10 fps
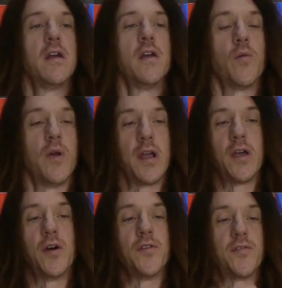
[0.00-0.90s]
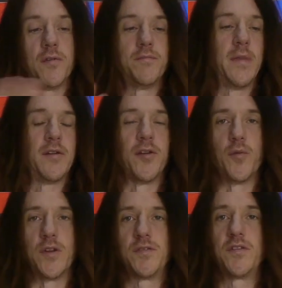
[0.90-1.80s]
where it goes, or I don't know
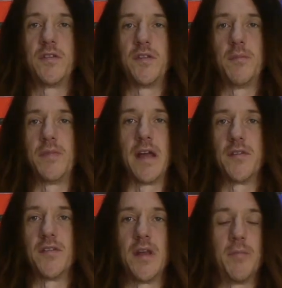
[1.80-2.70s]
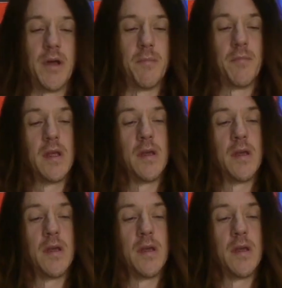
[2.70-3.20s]
which step down, step up.